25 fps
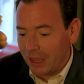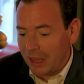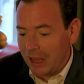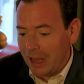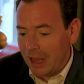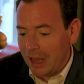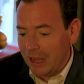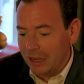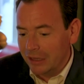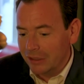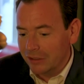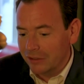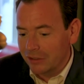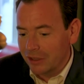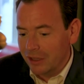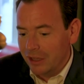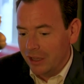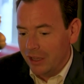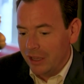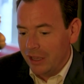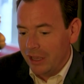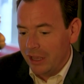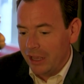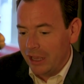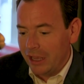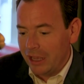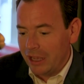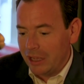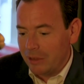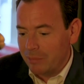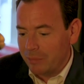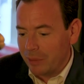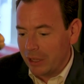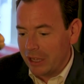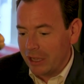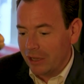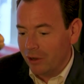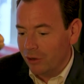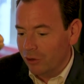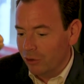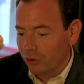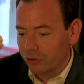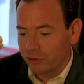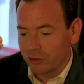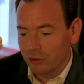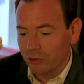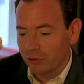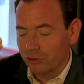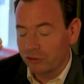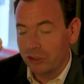And he beat a
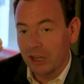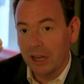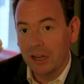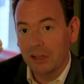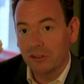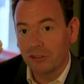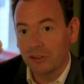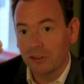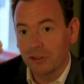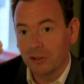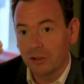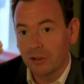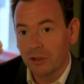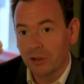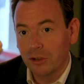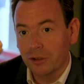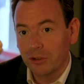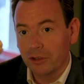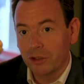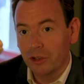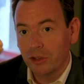horse called Challenger du Luc,